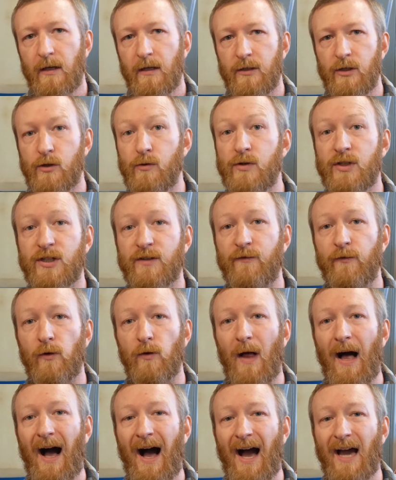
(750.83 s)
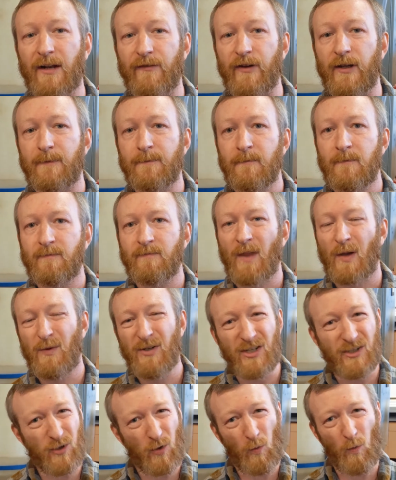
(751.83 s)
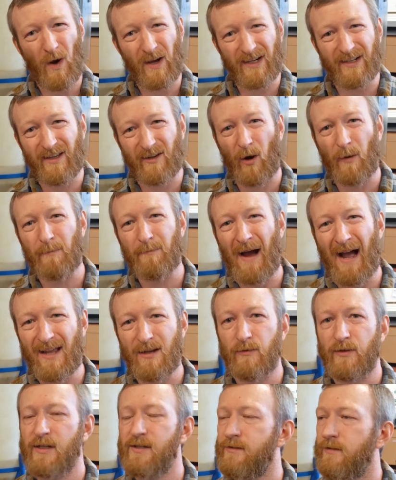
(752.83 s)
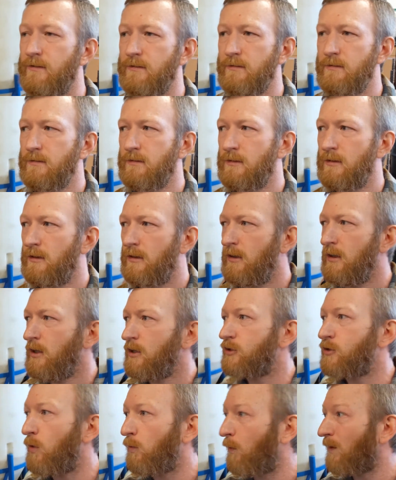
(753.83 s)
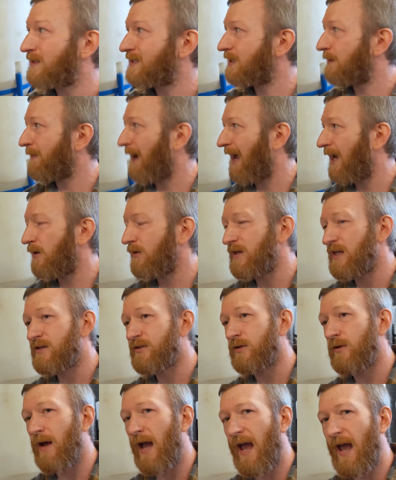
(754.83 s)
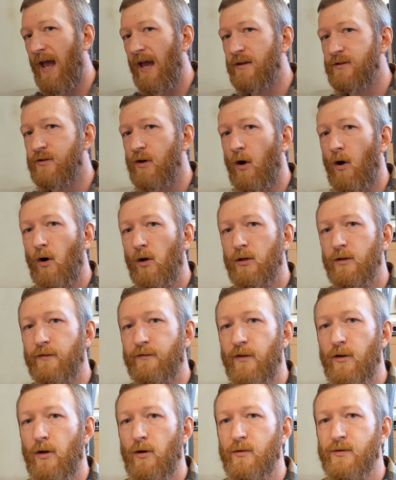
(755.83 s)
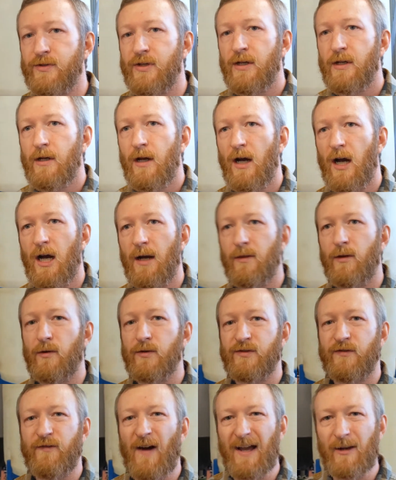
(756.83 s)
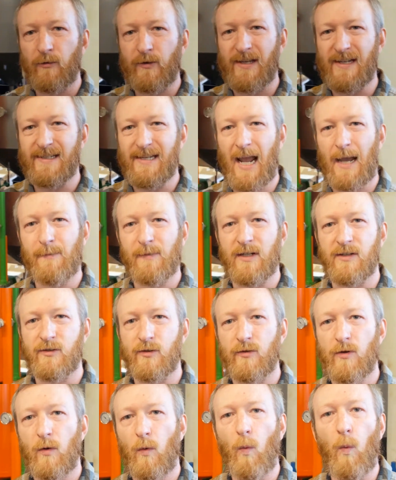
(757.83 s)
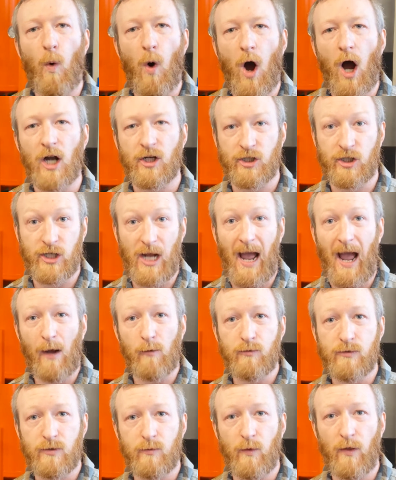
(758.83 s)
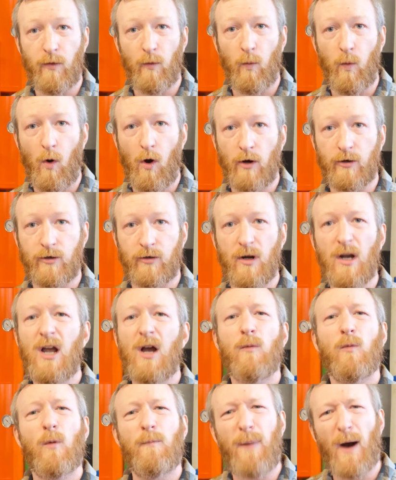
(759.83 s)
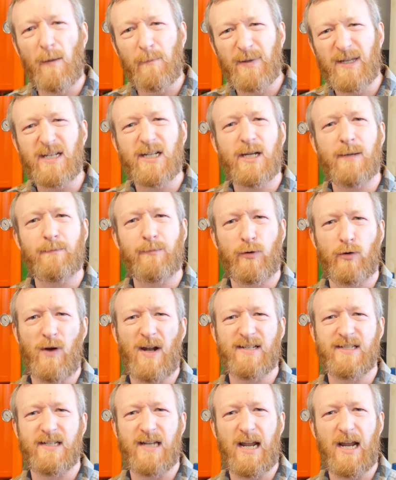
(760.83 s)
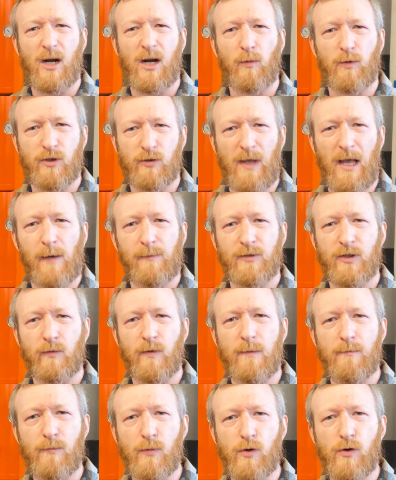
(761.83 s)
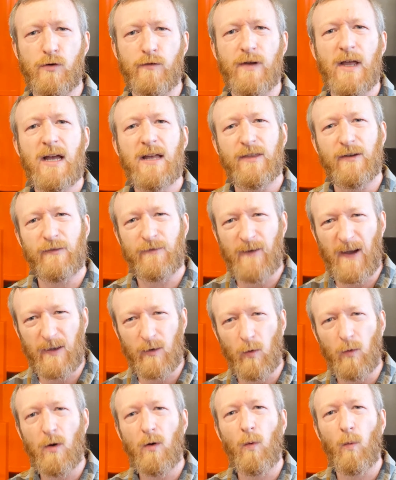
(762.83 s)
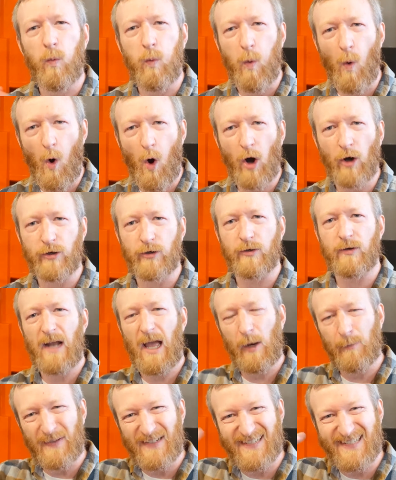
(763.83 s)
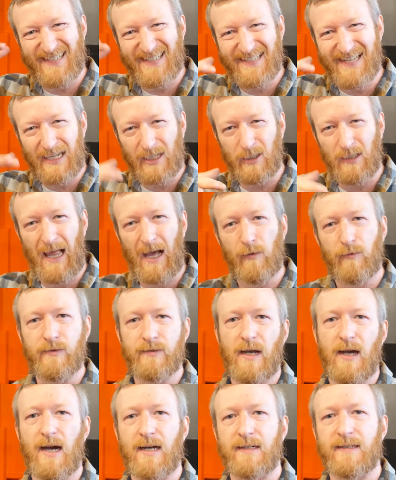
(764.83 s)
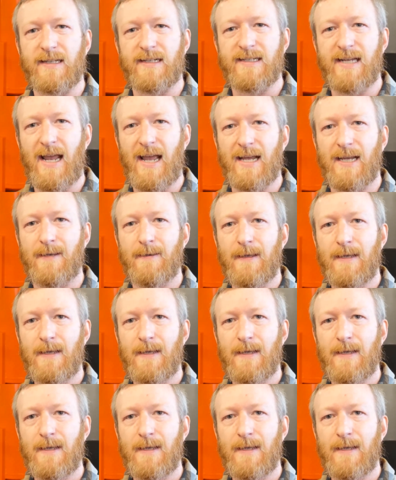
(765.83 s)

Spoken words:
useful out of it. We just don't want it in our biodiesel. So once the biodiesel has all of those final contaminants washed out with water, we'll pump in compressed air, which will help to remove the final water, help it settle out of the tank.